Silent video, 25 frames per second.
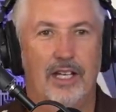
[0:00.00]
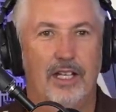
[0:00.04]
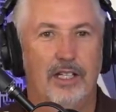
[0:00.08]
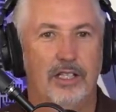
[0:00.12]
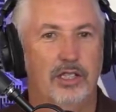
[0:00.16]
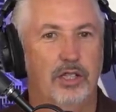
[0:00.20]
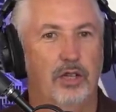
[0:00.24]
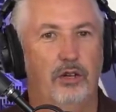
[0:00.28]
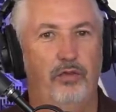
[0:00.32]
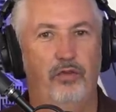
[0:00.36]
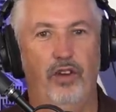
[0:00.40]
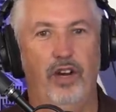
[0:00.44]

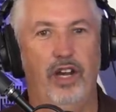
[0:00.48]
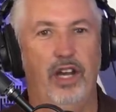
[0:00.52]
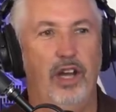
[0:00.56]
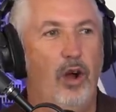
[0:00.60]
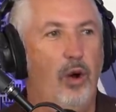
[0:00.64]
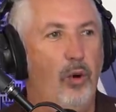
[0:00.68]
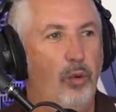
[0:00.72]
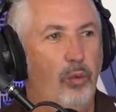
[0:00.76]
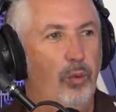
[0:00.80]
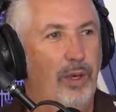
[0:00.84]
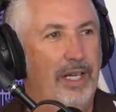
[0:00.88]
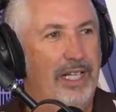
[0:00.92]
So for
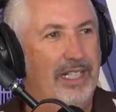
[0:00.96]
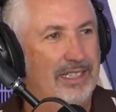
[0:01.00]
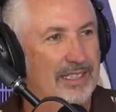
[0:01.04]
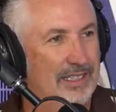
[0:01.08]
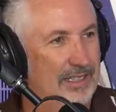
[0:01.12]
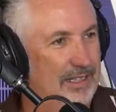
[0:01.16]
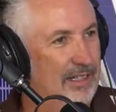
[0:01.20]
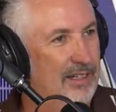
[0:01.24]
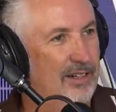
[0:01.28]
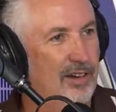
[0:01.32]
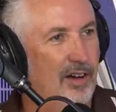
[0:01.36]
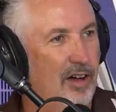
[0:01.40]
no
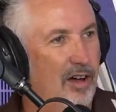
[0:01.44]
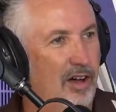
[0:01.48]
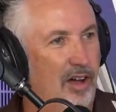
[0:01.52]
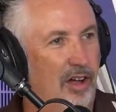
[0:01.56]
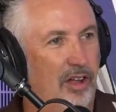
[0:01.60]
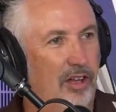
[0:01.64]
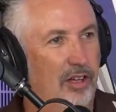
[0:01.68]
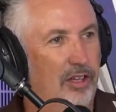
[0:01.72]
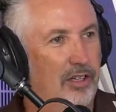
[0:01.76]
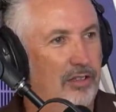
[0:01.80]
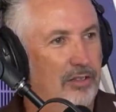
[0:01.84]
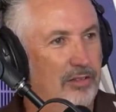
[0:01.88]
reason at
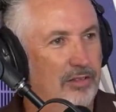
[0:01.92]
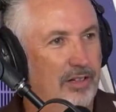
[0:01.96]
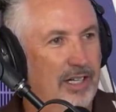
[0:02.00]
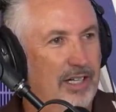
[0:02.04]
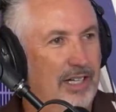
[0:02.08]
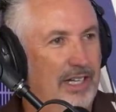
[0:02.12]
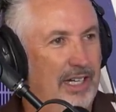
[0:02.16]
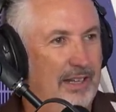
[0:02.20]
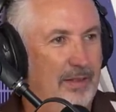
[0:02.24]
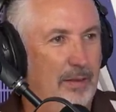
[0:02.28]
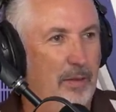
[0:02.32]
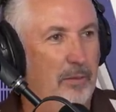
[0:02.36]
all,
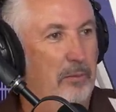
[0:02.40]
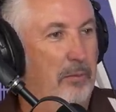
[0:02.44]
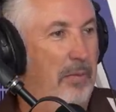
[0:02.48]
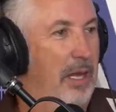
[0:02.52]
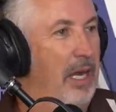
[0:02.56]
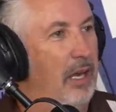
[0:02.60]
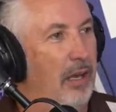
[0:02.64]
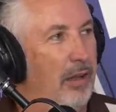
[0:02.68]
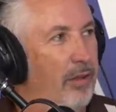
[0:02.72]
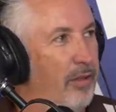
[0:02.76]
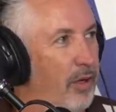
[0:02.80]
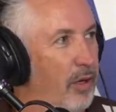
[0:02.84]
right in the
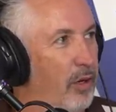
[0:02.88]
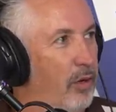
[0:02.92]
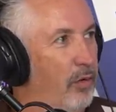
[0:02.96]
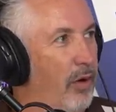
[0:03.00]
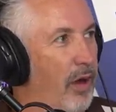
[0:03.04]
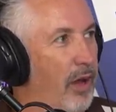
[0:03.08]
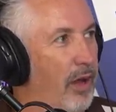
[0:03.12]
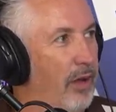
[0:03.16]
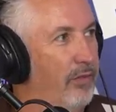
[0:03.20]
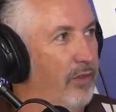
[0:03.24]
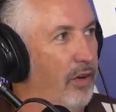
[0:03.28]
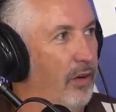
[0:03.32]
middle of the
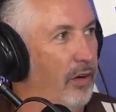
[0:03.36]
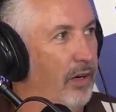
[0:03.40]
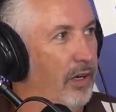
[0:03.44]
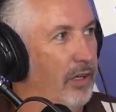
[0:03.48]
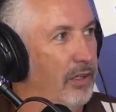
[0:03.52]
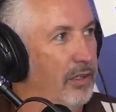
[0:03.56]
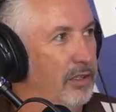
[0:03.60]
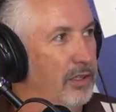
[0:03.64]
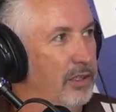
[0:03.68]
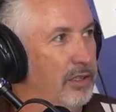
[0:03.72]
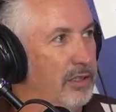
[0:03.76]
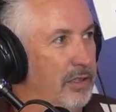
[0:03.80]
graveyard,
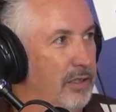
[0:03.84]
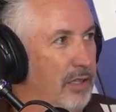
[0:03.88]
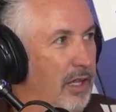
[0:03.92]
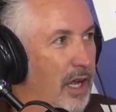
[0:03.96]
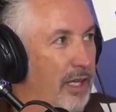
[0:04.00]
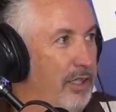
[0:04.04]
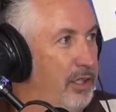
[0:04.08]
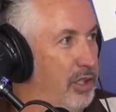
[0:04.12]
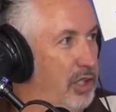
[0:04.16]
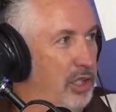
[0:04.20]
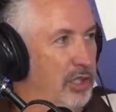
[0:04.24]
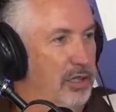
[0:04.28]

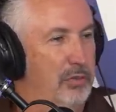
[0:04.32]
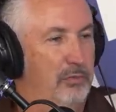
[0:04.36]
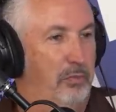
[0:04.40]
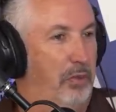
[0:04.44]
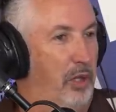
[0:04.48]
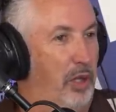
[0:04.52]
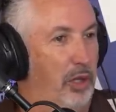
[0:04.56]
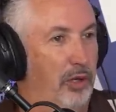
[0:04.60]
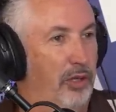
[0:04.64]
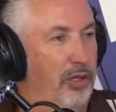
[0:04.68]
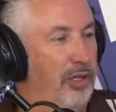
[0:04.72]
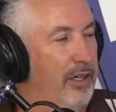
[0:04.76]
I just
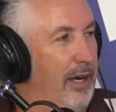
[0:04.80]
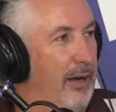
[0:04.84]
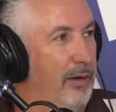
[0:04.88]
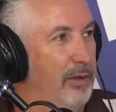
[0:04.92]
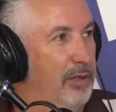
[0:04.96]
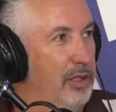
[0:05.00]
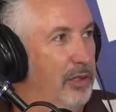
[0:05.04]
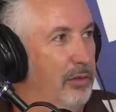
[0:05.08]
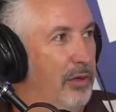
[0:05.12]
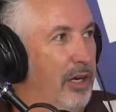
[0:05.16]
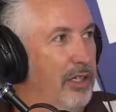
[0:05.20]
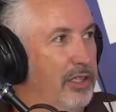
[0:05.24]
blurted
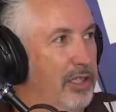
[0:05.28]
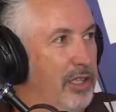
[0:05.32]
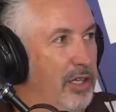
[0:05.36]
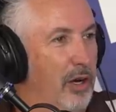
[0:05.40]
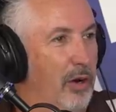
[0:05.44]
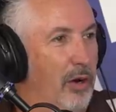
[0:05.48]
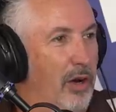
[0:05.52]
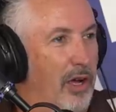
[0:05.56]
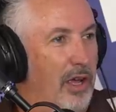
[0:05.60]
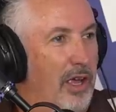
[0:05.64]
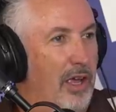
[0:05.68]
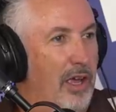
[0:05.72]
out to Reg, I
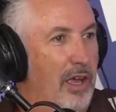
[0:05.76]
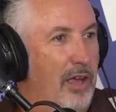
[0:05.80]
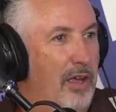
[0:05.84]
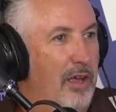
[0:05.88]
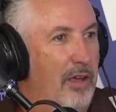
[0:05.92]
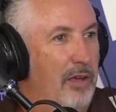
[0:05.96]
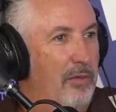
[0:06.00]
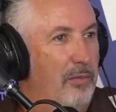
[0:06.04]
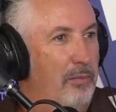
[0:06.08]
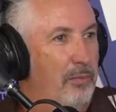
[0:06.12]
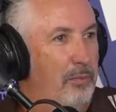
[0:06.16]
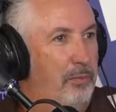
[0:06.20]
go,
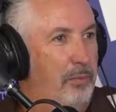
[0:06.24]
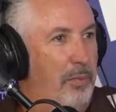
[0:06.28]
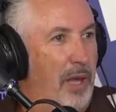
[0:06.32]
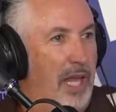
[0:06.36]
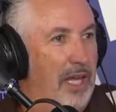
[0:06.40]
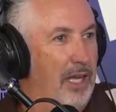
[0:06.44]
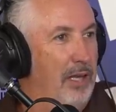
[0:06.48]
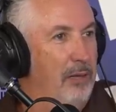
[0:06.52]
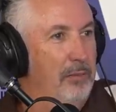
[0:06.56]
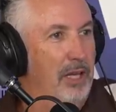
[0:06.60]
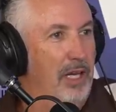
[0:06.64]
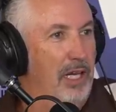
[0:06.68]

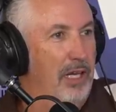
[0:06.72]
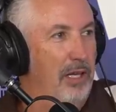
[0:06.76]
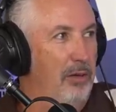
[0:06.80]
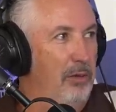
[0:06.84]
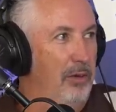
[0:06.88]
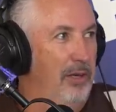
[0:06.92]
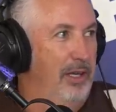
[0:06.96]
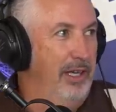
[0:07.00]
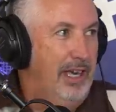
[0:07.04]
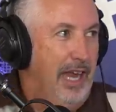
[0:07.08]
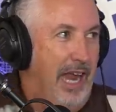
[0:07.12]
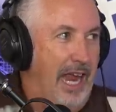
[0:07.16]
Peggy
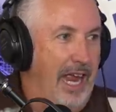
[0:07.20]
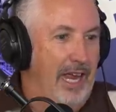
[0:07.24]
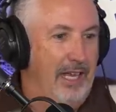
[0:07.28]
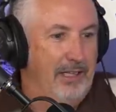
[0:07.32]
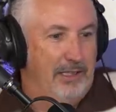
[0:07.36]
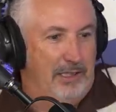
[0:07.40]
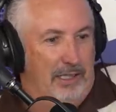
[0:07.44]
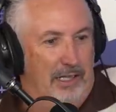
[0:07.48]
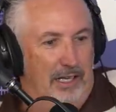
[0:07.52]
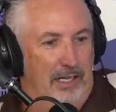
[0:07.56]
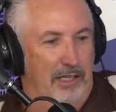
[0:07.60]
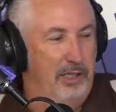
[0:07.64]
McEwen
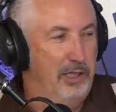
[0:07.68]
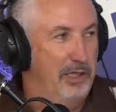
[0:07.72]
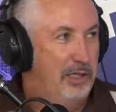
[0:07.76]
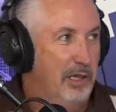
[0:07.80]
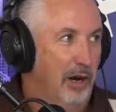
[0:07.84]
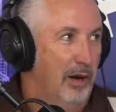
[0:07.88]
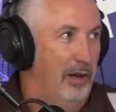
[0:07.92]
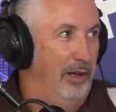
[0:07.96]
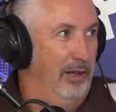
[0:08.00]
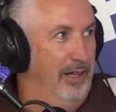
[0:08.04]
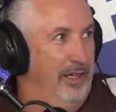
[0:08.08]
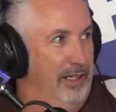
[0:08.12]
dance, and I
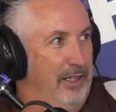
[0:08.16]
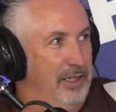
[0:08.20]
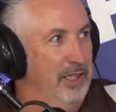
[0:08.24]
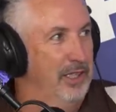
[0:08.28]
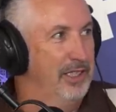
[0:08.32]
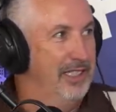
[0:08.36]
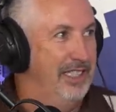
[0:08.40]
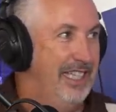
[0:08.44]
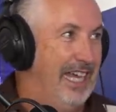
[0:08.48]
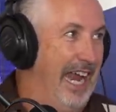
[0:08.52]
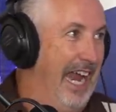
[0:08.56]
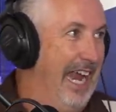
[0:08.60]
start like
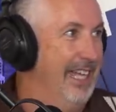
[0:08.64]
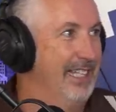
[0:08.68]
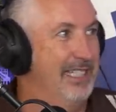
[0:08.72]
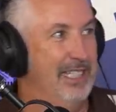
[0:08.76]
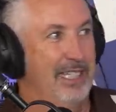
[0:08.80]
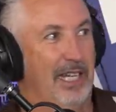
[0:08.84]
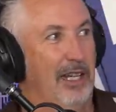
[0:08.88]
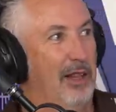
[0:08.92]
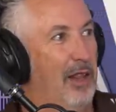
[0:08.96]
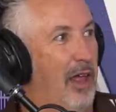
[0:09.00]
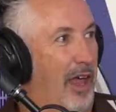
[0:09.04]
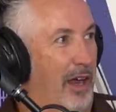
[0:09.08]
just
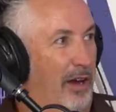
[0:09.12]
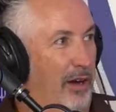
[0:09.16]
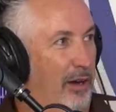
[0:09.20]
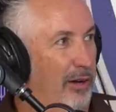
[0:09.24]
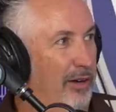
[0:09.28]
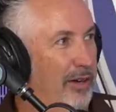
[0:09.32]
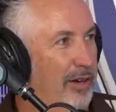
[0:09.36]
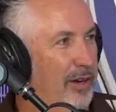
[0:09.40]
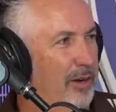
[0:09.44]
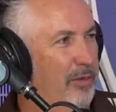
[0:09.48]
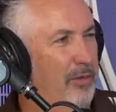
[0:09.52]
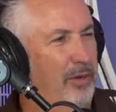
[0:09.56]
dancing like her,
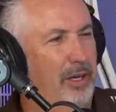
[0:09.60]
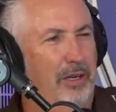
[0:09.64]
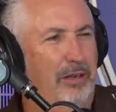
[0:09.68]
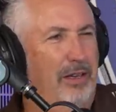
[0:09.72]
you know.